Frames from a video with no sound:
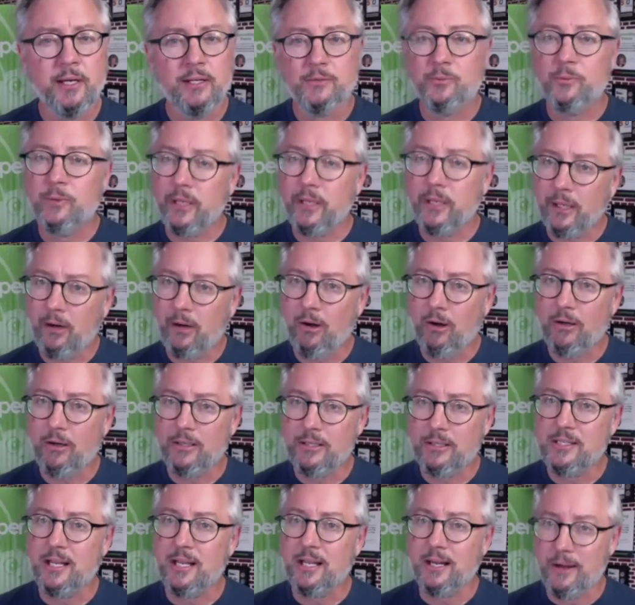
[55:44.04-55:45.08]
Really hard to
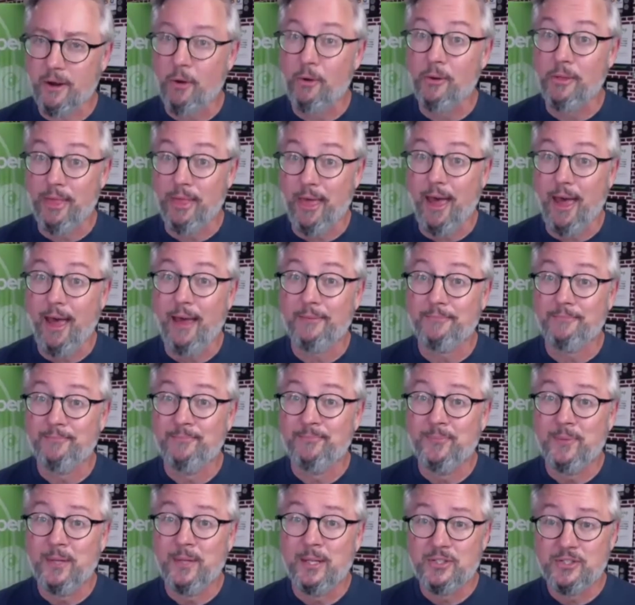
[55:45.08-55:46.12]
say no to that.
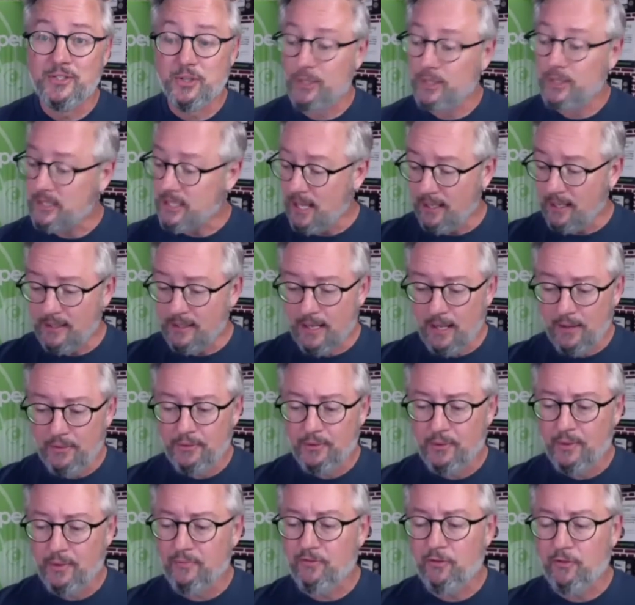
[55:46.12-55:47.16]
So you take down
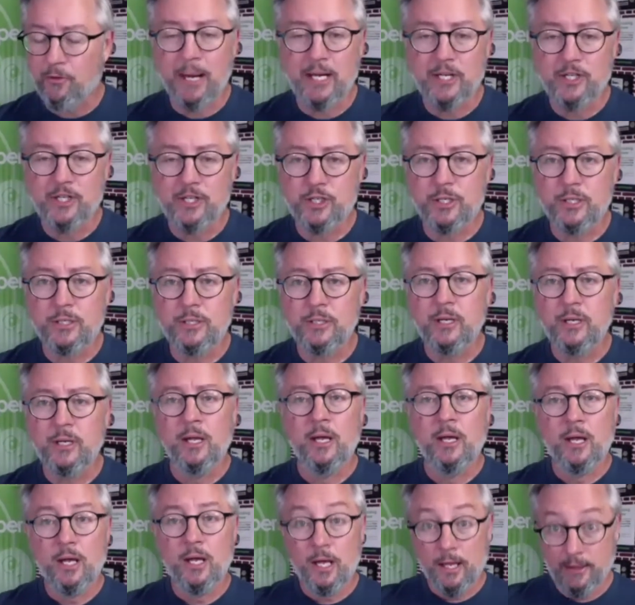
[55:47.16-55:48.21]
their information.
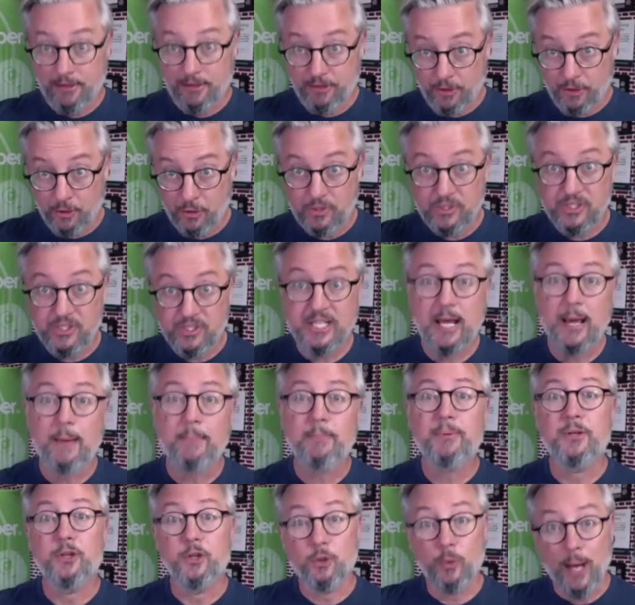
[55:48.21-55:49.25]
Third step,
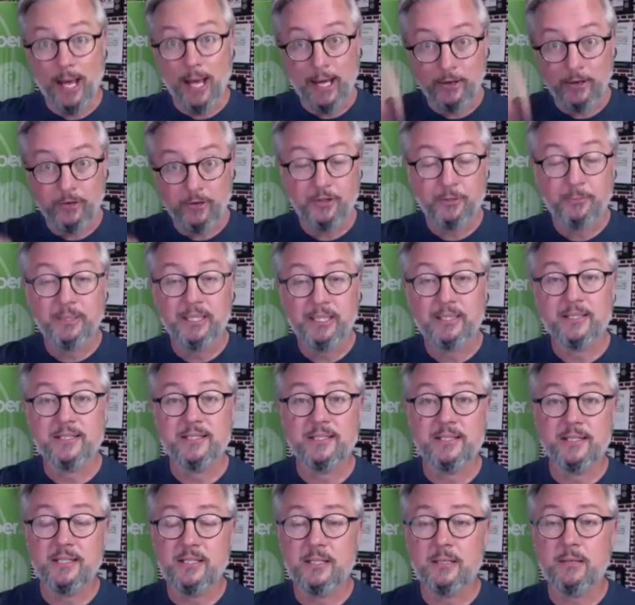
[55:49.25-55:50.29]
you enter them in the
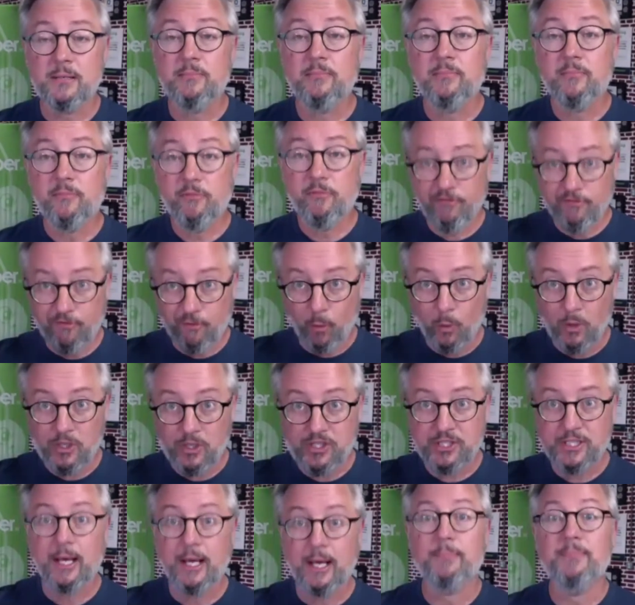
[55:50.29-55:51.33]
system. Fourth
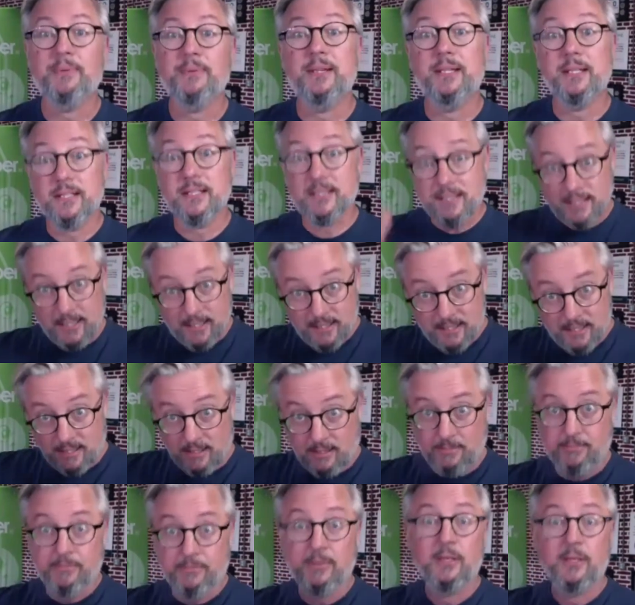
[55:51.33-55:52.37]
step, the
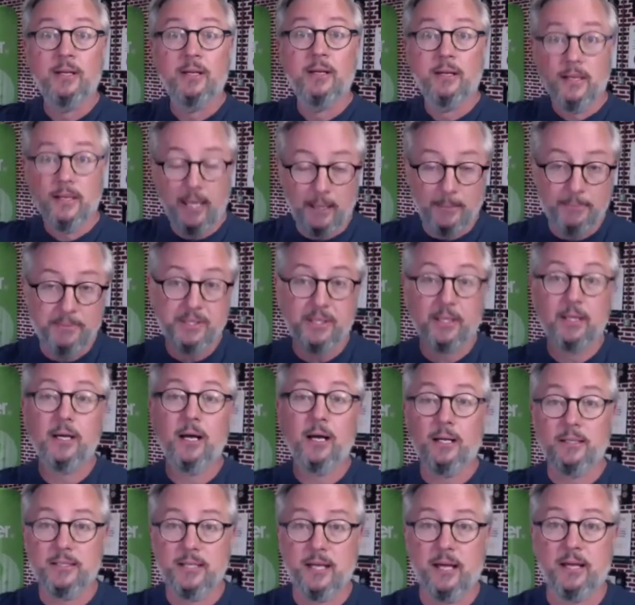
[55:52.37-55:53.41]
system keeps in
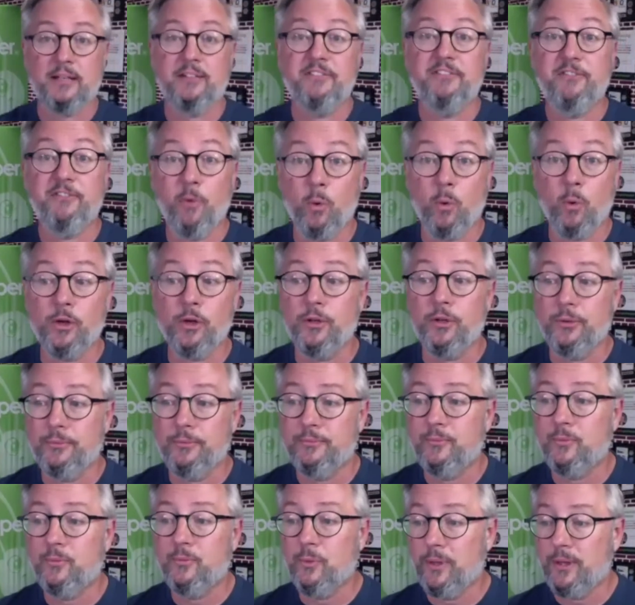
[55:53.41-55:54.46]
contact for you
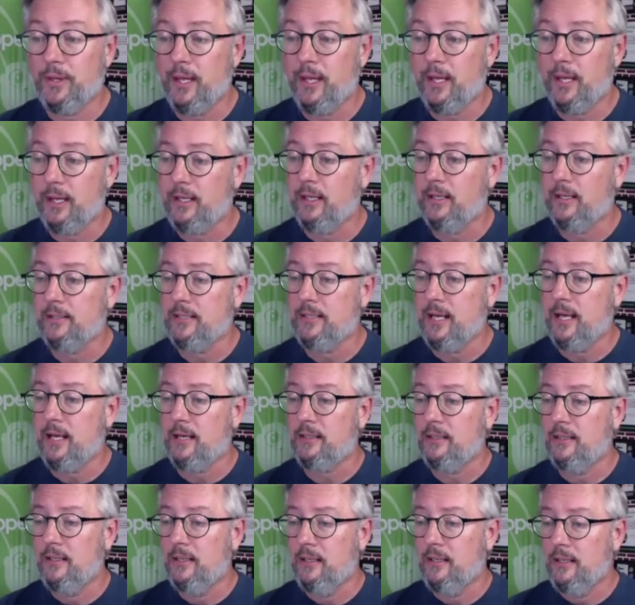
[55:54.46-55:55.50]
with that contact.
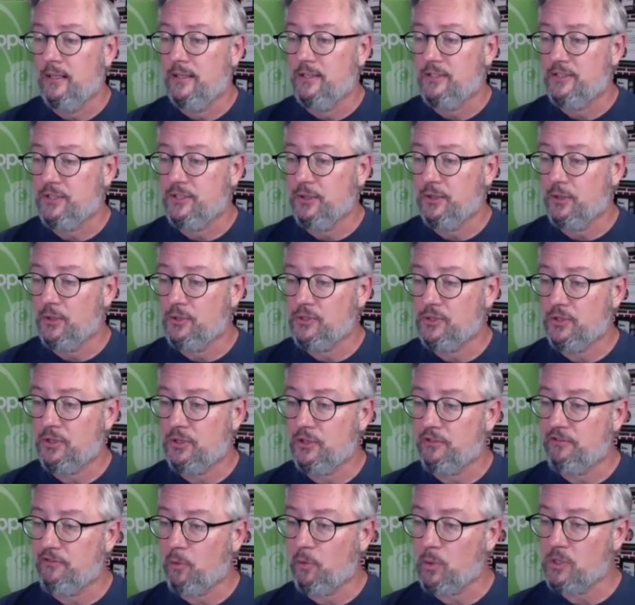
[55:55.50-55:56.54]
So those are
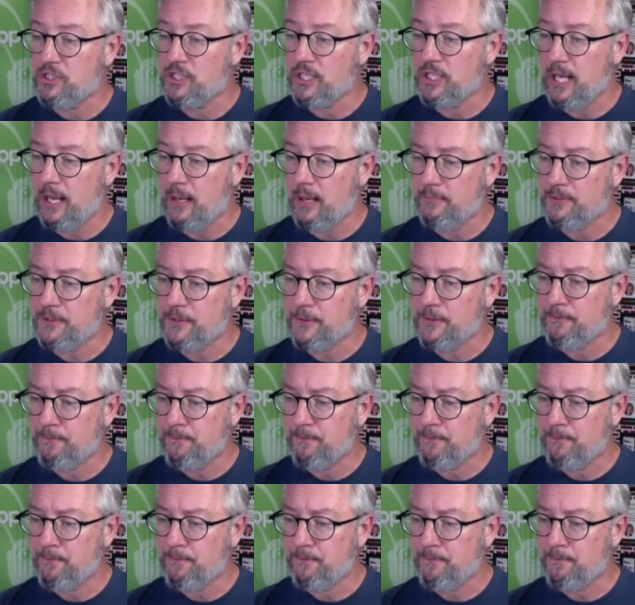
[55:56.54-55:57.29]
your four steps.